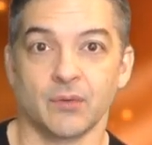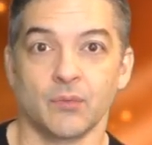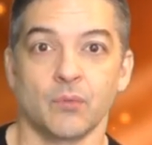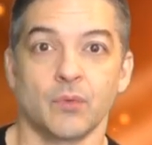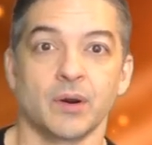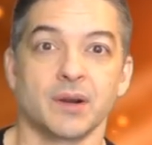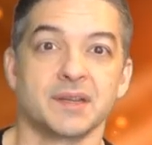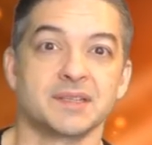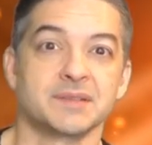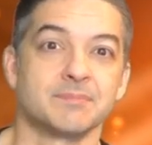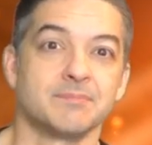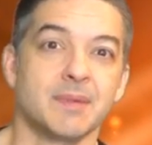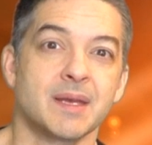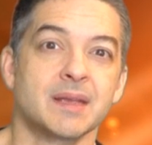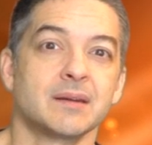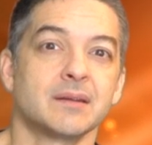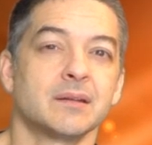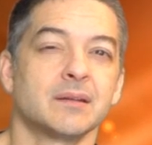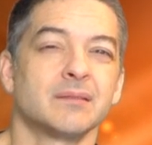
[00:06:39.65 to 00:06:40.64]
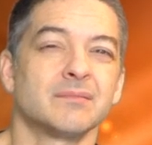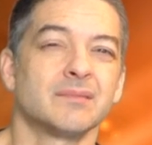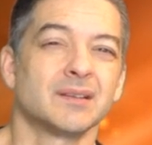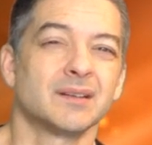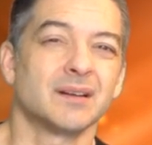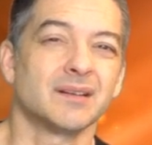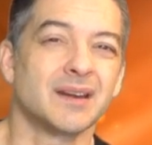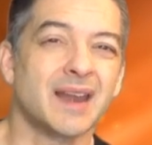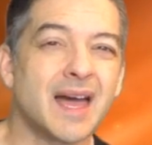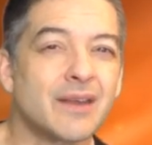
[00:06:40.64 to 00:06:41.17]
whereas men
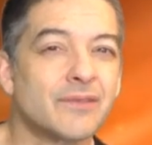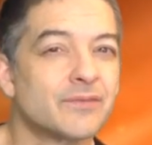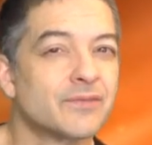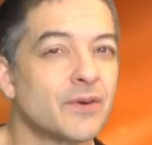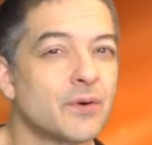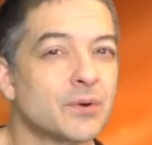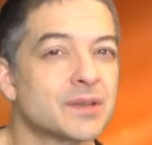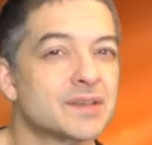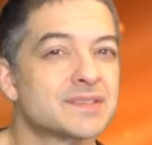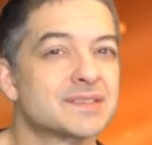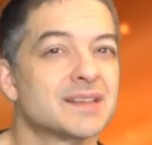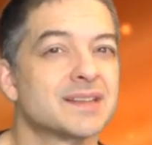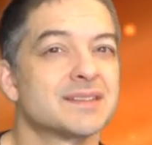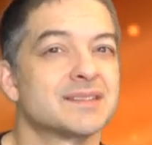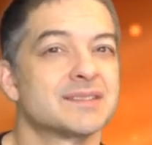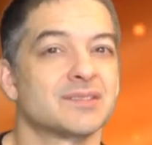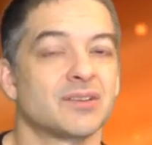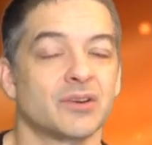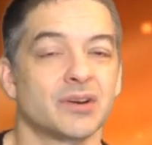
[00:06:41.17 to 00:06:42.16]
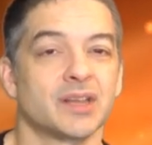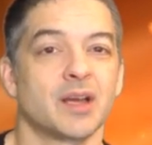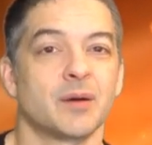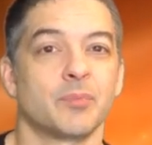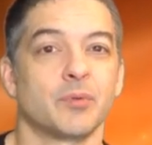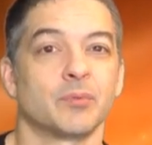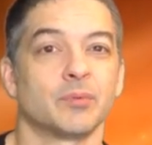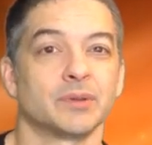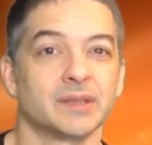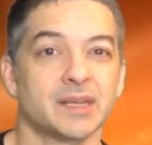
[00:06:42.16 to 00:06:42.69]
are not focused on starting up
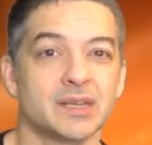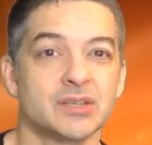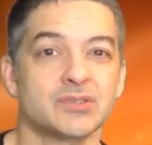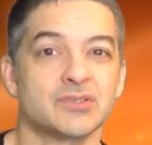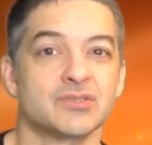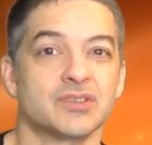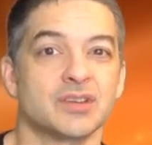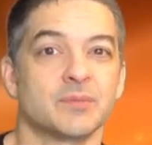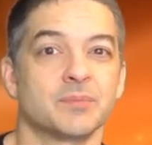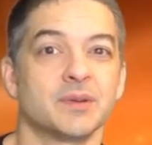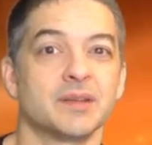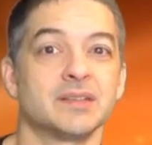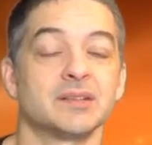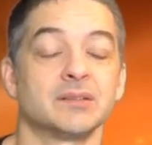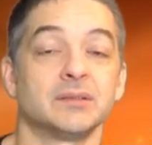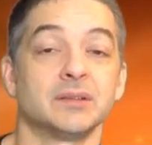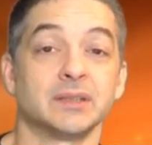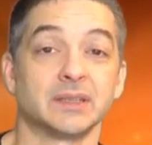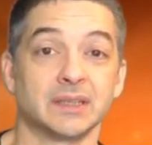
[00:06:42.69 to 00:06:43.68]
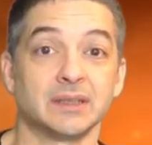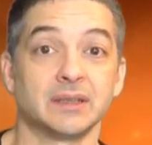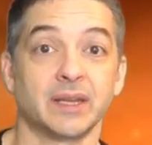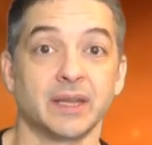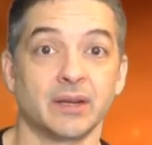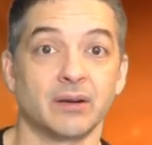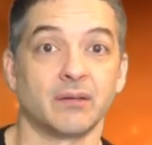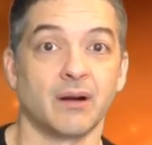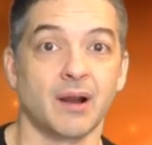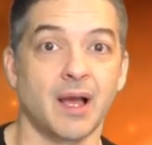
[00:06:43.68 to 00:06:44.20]
a relationship until a little
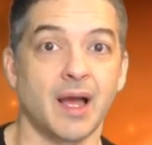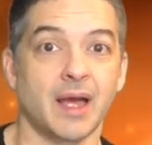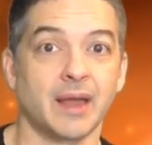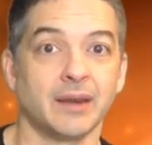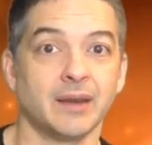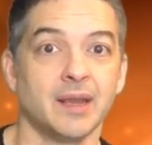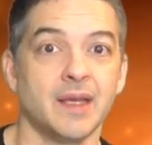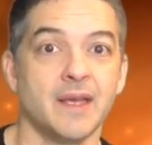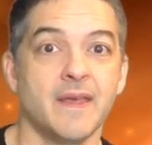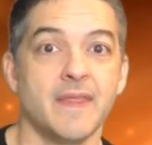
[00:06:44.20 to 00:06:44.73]
later on.